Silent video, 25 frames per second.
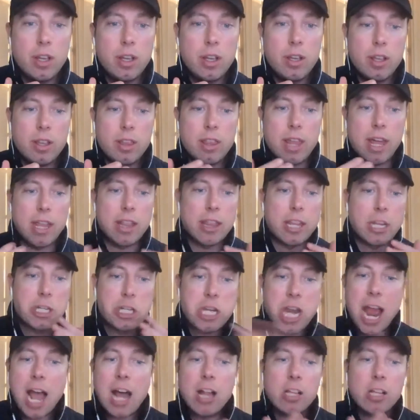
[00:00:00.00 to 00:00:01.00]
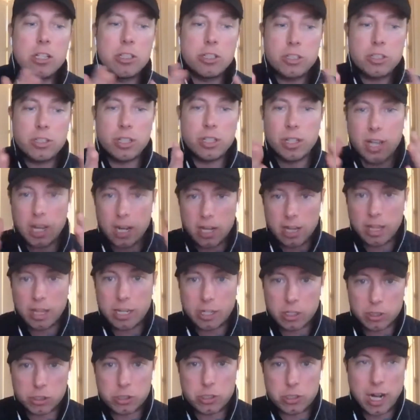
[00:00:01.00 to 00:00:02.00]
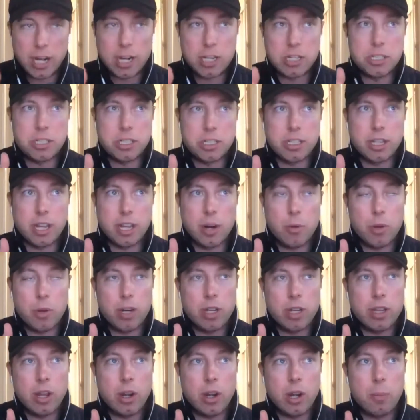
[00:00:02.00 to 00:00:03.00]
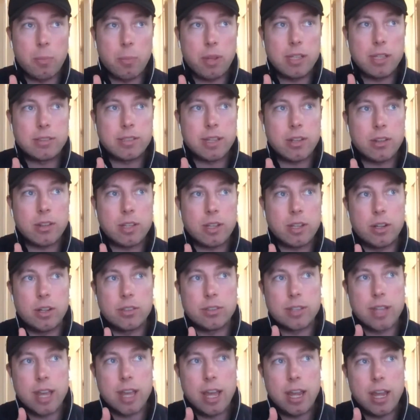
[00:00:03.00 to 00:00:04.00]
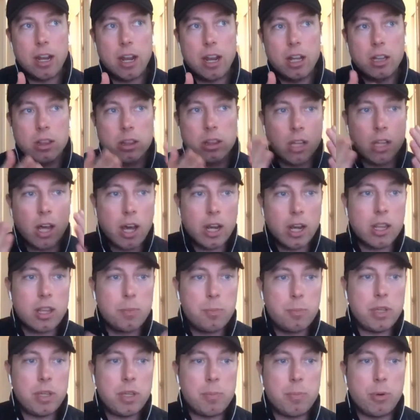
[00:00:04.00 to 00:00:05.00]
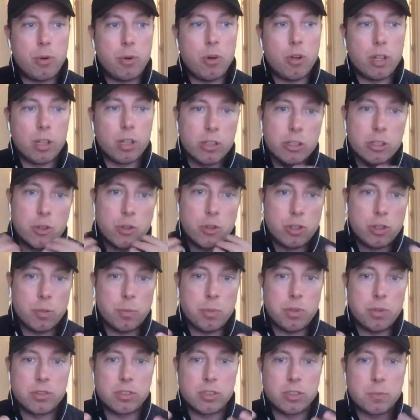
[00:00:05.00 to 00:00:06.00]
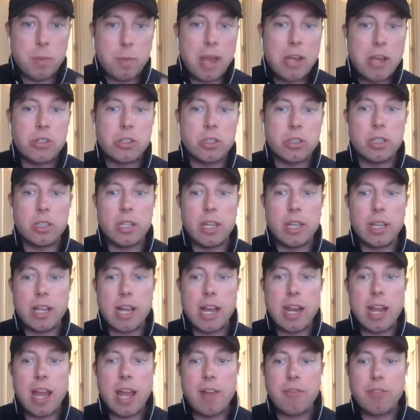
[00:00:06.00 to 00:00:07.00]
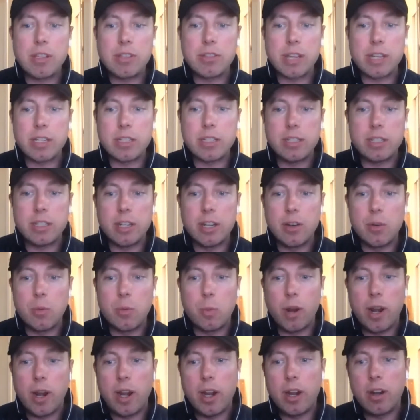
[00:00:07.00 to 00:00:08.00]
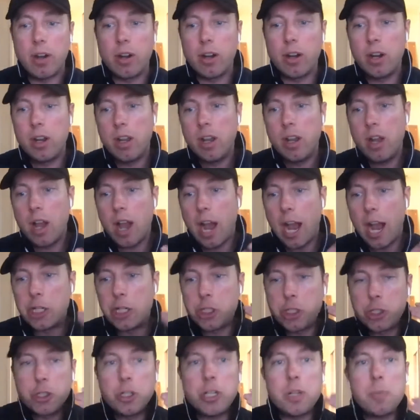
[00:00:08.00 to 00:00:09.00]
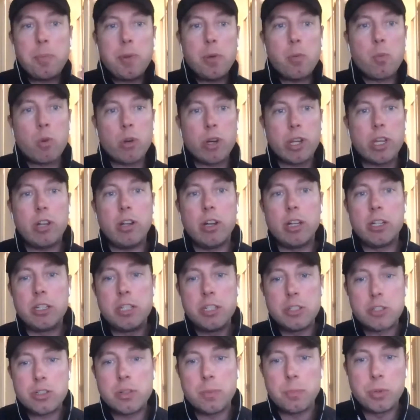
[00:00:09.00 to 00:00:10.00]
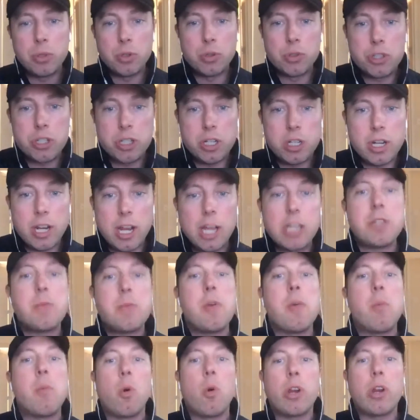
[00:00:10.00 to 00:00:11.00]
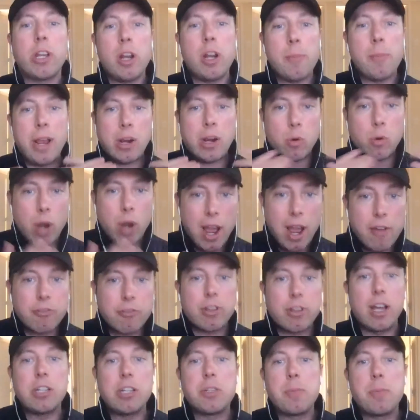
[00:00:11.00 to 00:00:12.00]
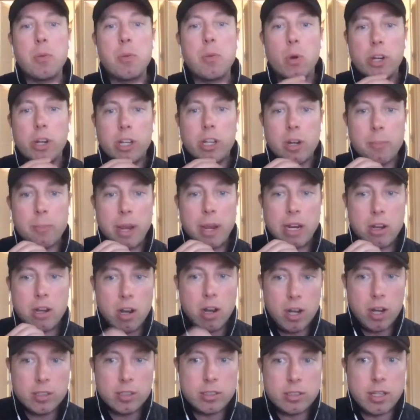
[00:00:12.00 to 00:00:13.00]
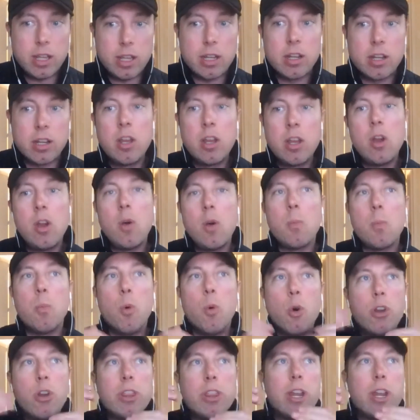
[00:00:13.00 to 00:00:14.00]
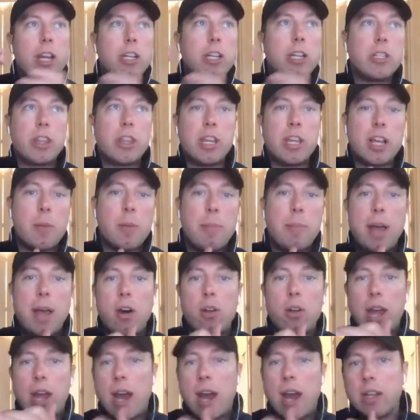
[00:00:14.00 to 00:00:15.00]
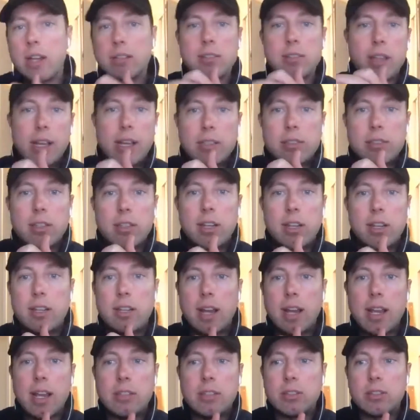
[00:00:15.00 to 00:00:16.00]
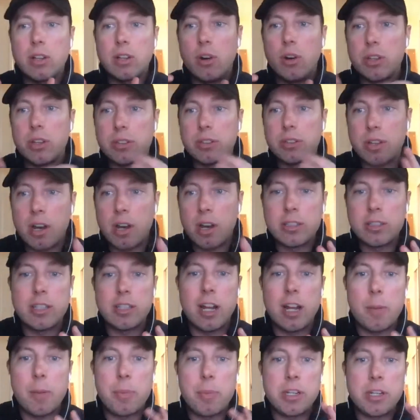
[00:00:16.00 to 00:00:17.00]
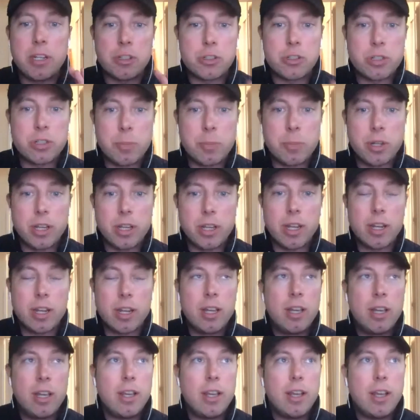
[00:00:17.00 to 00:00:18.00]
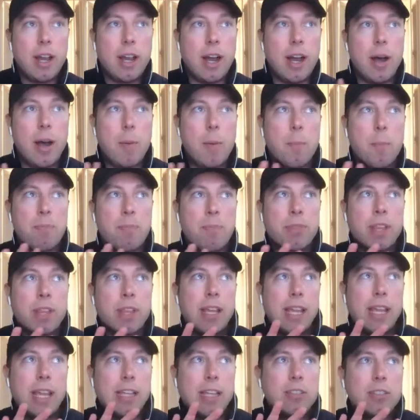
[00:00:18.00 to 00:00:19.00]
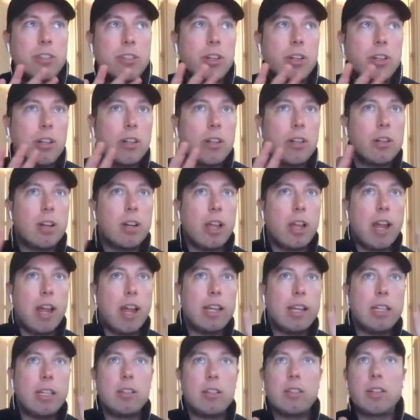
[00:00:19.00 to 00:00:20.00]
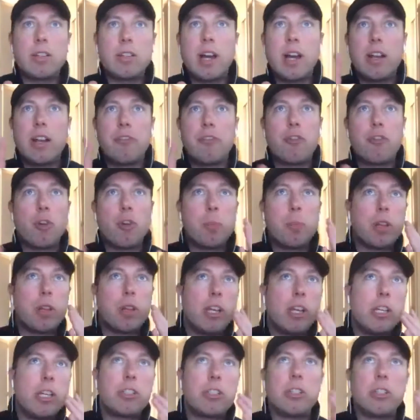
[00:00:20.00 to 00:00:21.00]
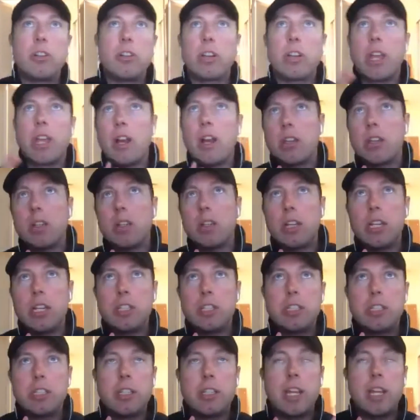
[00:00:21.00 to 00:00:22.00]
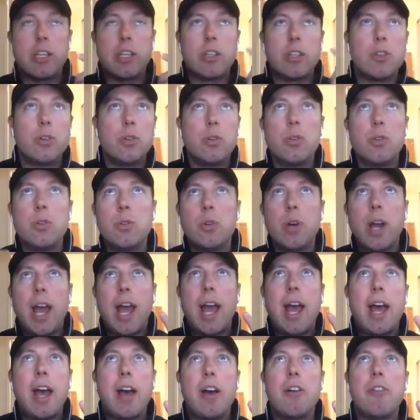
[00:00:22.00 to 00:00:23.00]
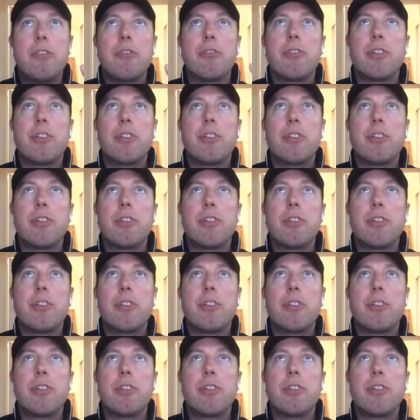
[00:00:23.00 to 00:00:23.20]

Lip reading: that the challenge to kind of like your strategy that I'd place out there is that a lot of the people and YouTubers especially kind of have this idea where I shouldn't be working on distribution. I should be working on my craft. I should be working on my content more than I should think about how to slice and dice all this content up and distribute it. Is there any kind of formulation or calculation that you have,